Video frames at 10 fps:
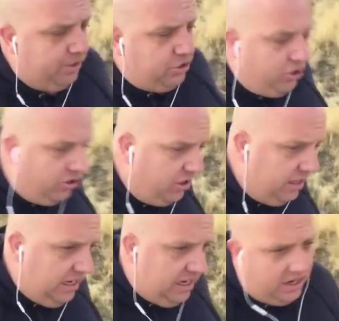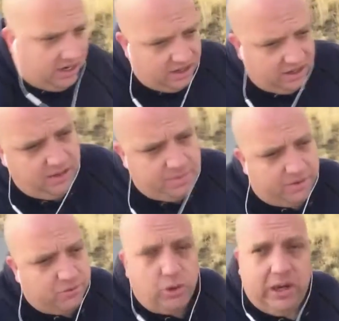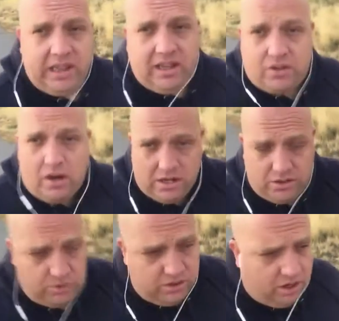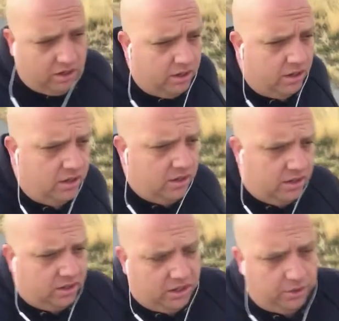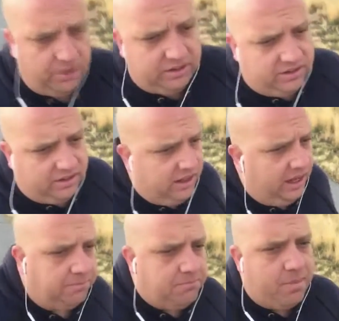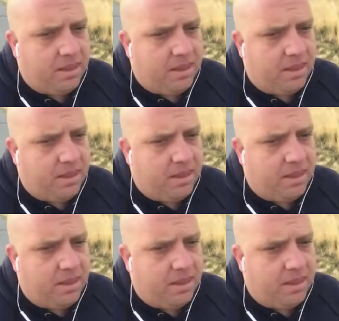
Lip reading: maturity, the amount of training that's gone into a dog, things like that.